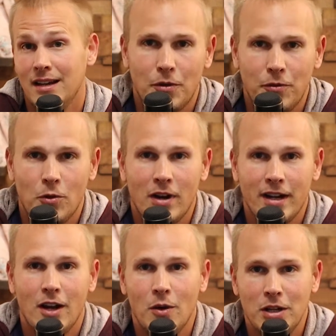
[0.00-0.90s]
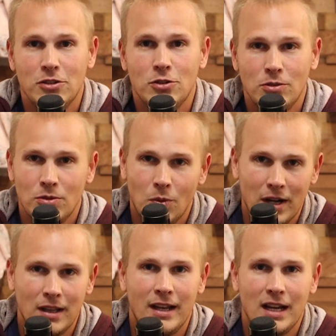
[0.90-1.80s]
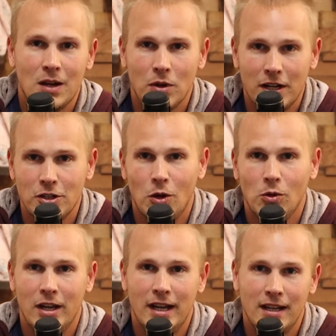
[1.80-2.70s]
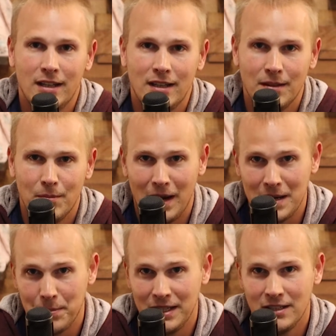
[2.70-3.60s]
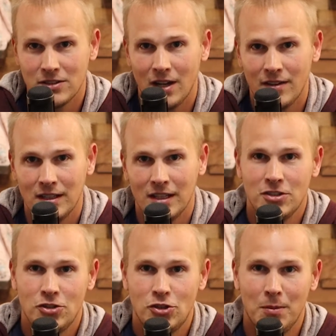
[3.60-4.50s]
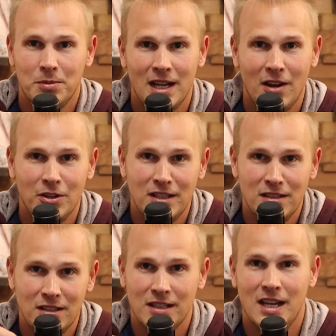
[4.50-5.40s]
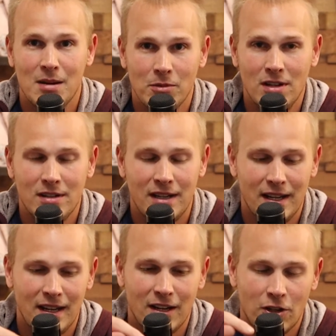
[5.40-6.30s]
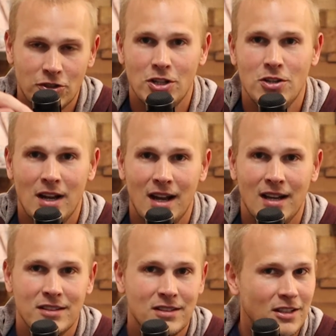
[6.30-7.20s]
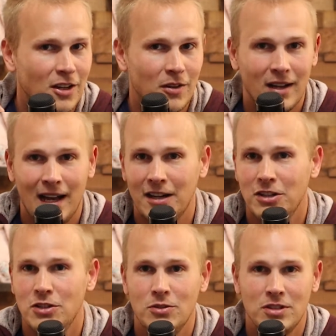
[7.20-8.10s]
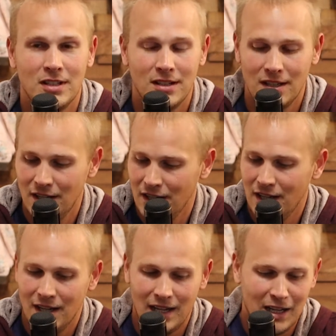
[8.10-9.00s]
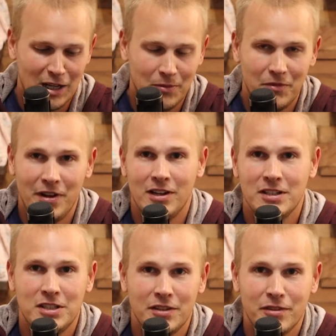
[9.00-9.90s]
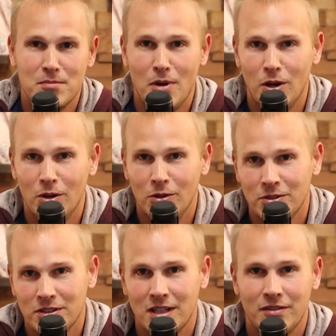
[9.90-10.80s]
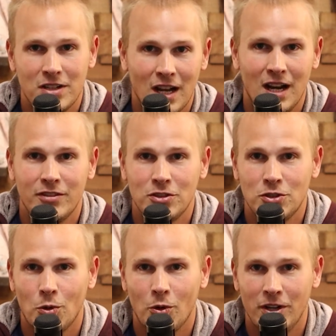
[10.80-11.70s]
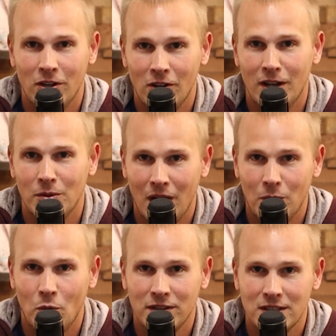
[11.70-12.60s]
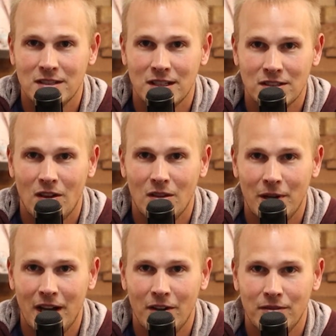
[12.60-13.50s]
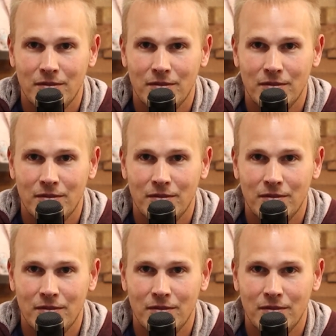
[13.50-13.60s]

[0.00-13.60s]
Before I go into what I like, what I don't like, my opinions on it, let's jump down into the camera and I'll show you guys, how to use it, various different modes. I'll give you kind of a tutorial on what this thing's all about.